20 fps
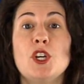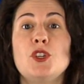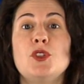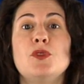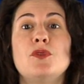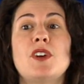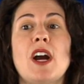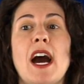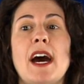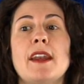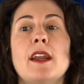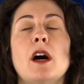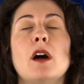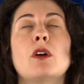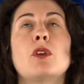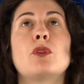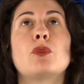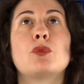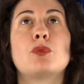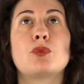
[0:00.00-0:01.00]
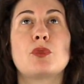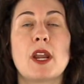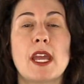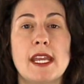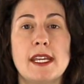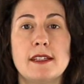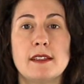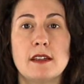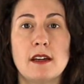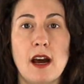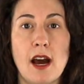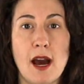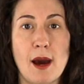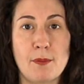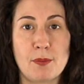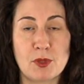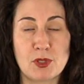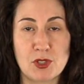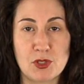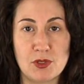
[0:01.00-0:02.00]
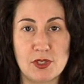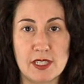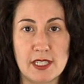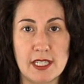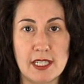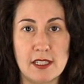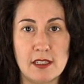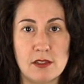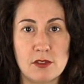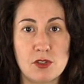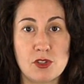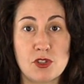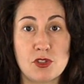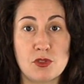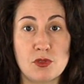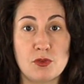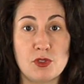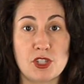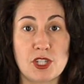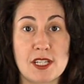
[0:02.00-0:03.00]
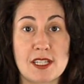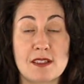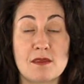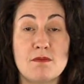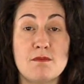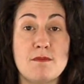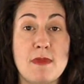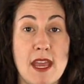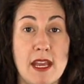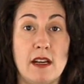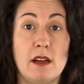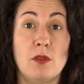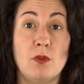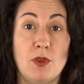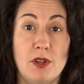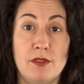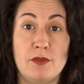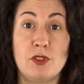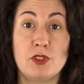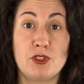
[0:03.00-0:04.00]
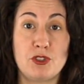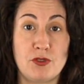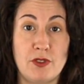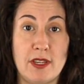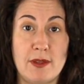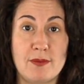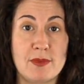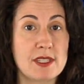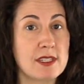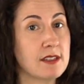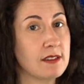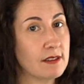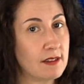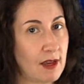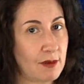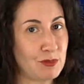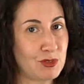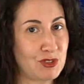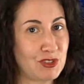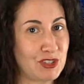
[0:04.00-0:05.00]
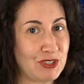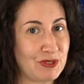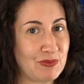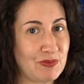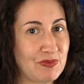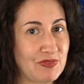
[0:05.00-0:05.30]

you've got a great opportunity to just make one of your dreams come true.